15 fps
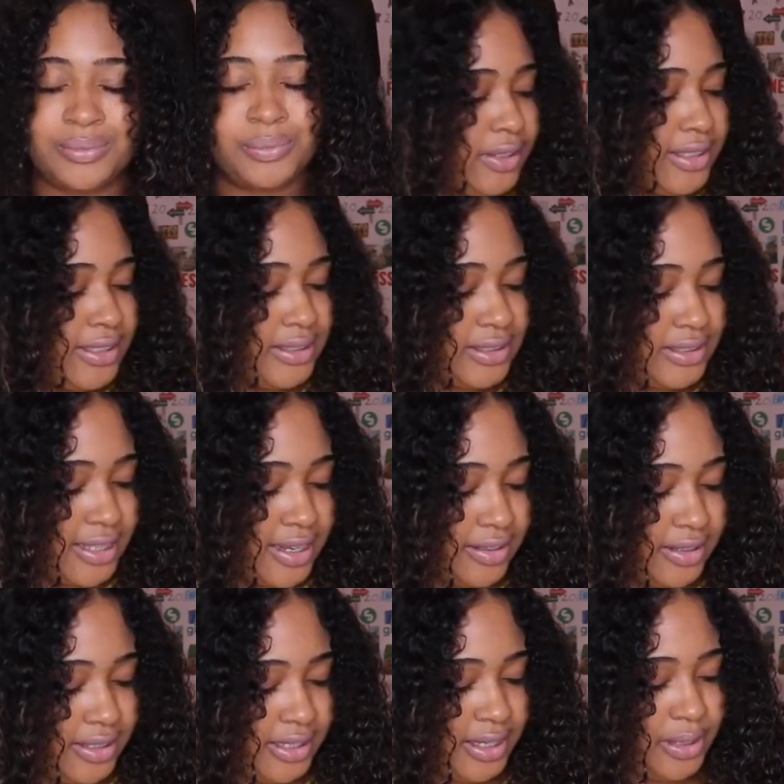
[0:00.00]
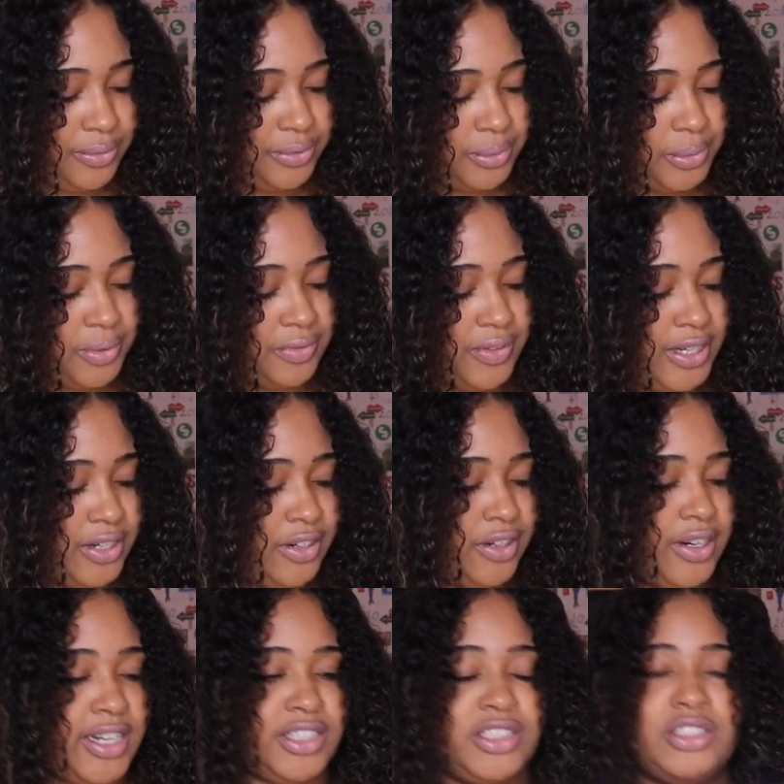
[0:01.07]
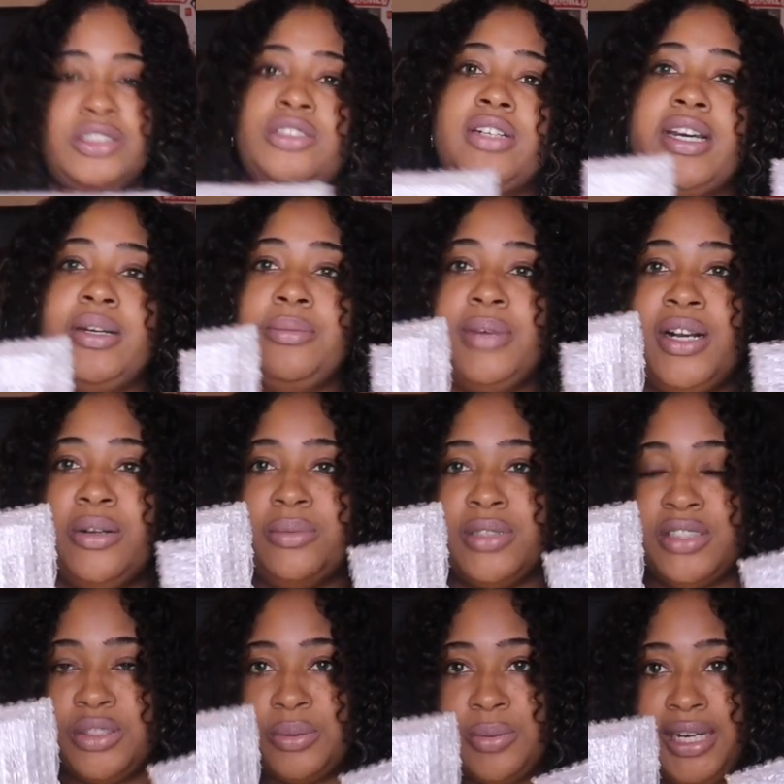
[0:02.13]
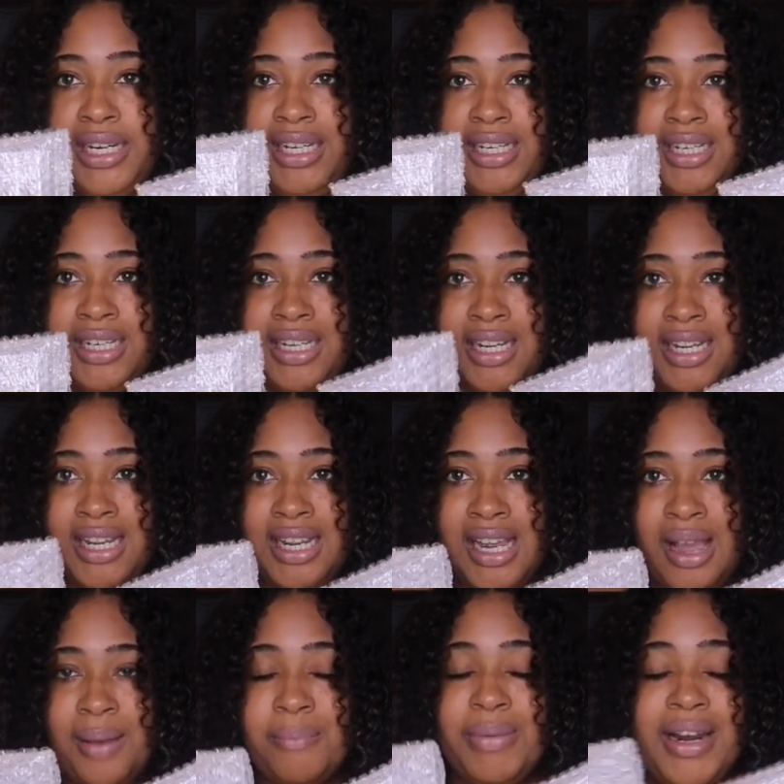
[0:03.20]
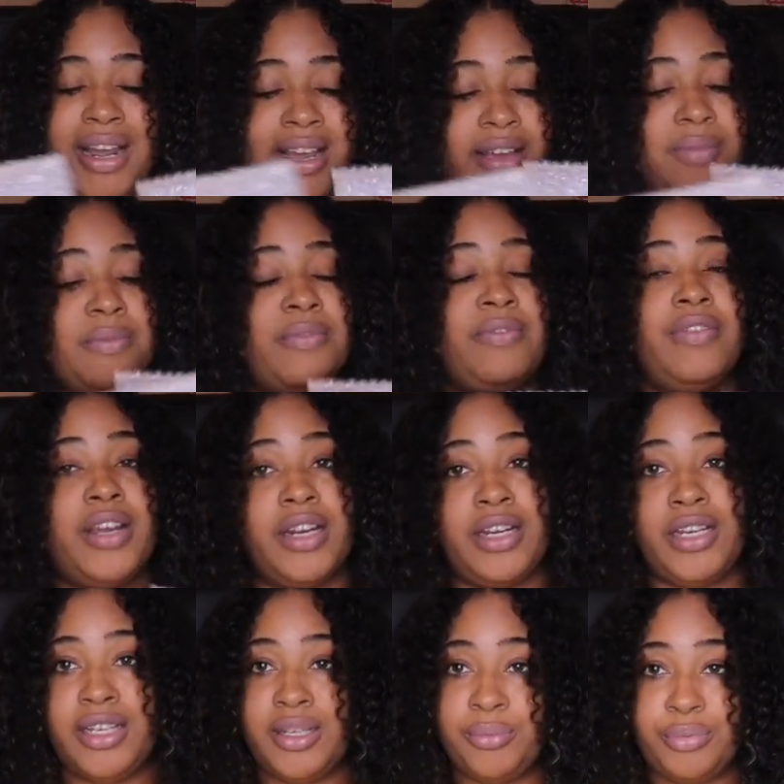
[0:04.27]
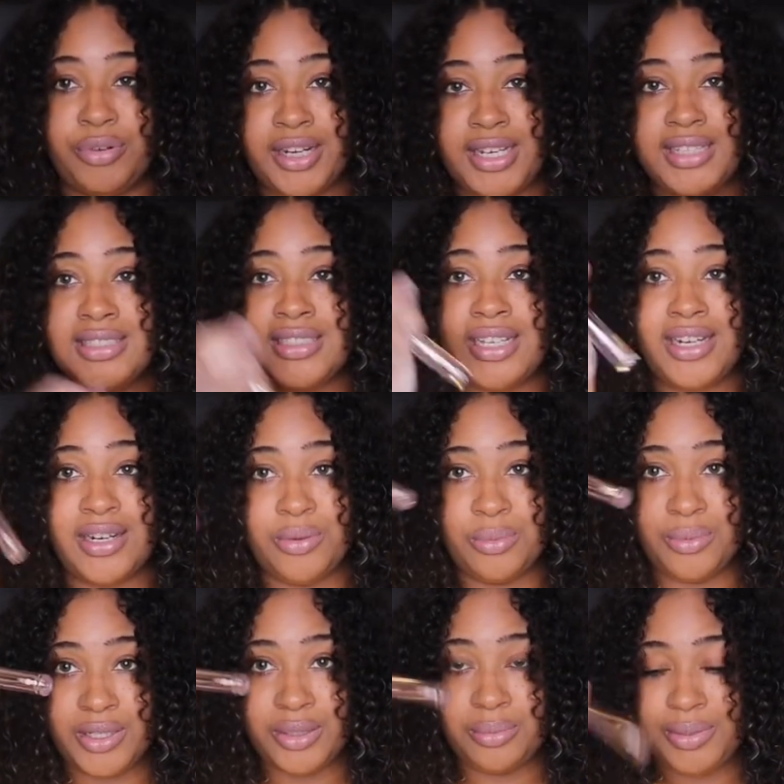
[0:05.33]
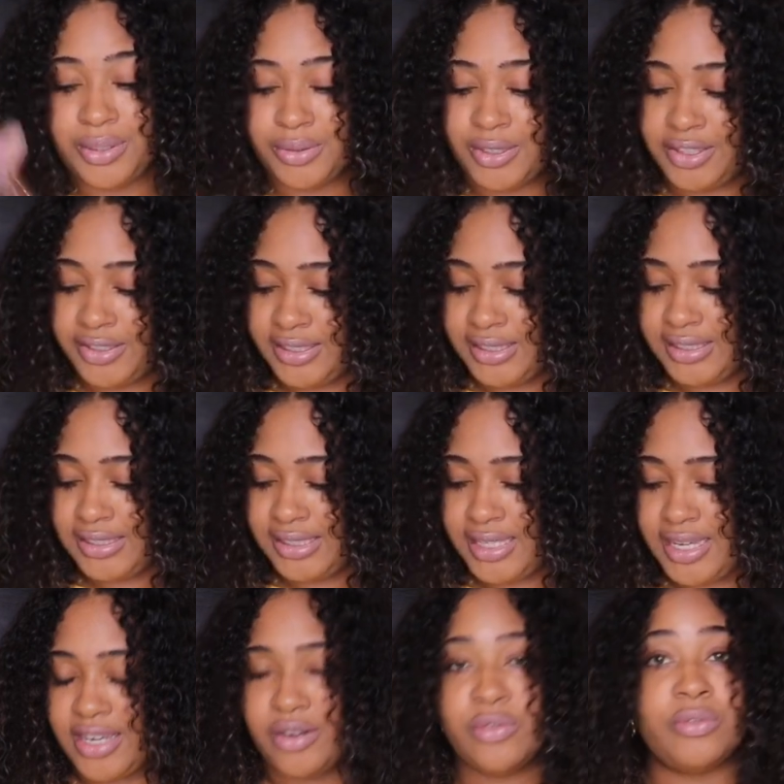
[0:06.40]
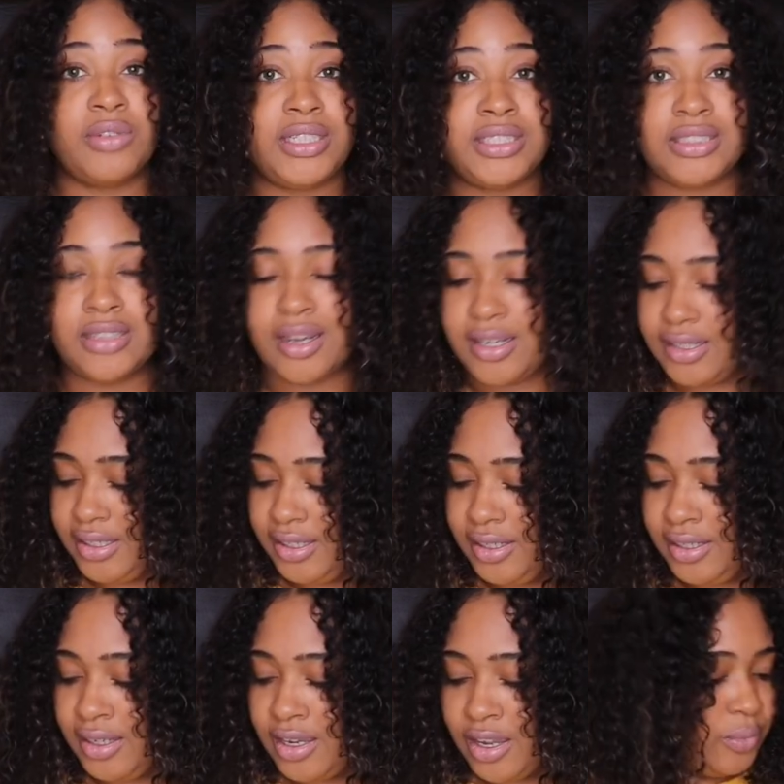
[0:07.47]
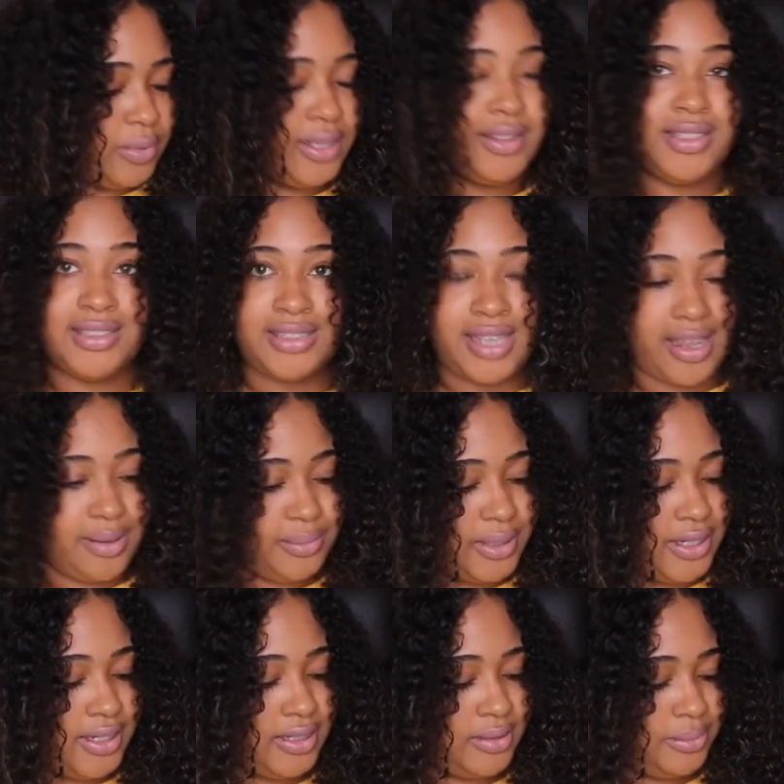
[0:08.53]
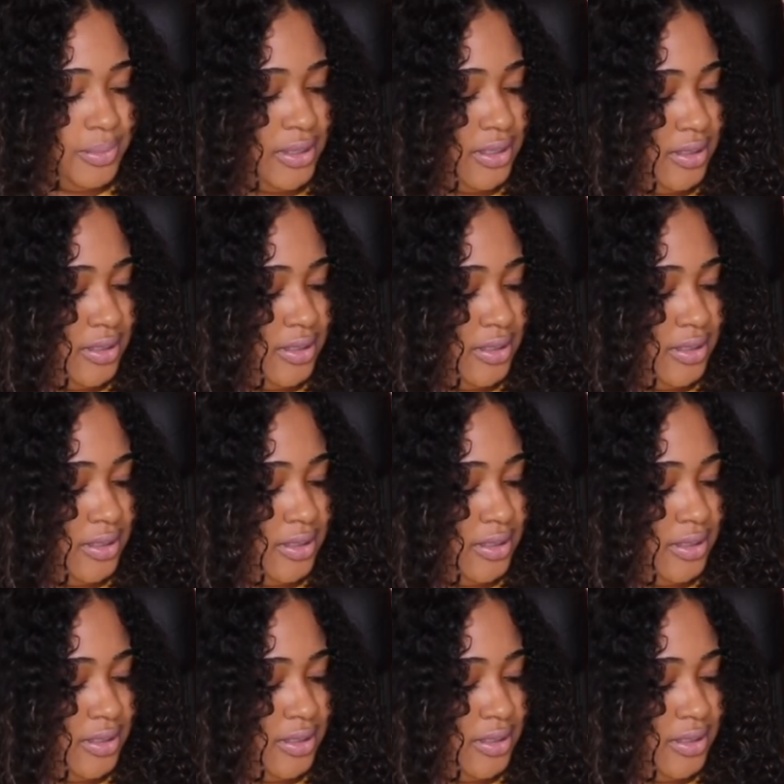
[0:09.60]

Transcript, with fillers: And this is how they came from the vendor. I just tried them out with 20 but I'm very impressed and I will be ordering this again, restocking, when the time comes.